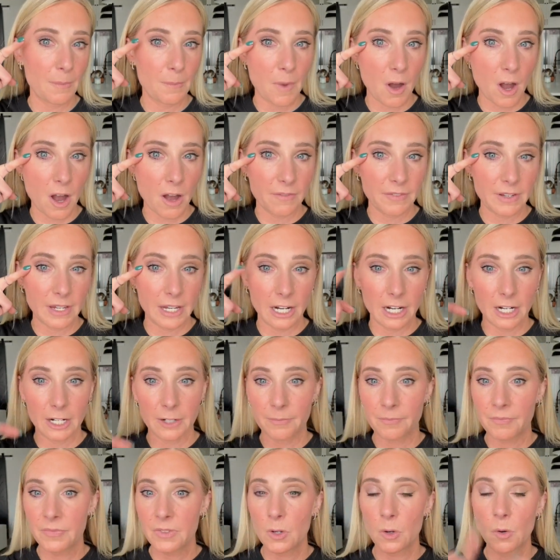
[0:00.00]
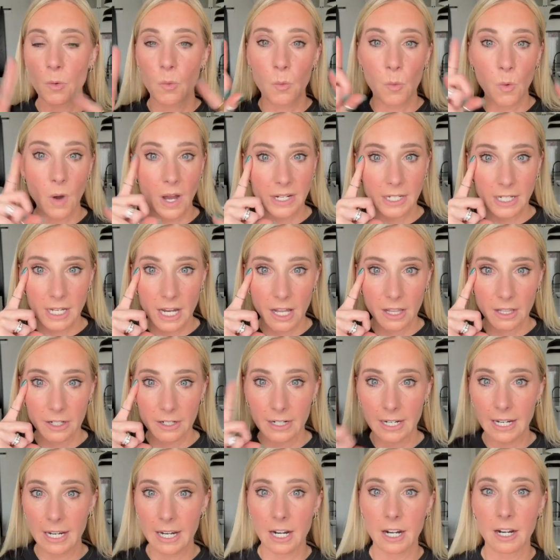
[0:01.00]
a mauve here, one
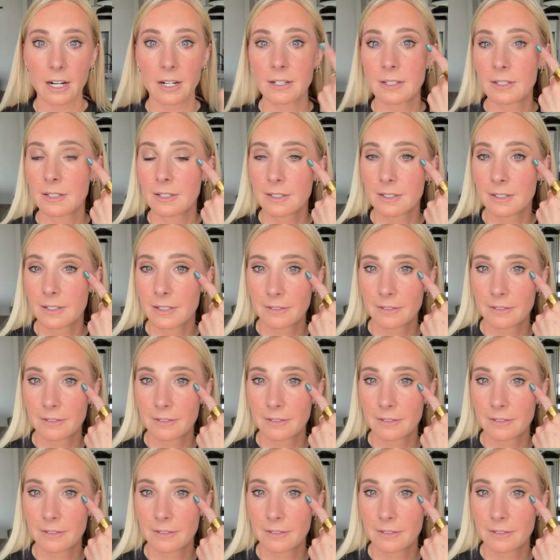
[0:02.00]
color here,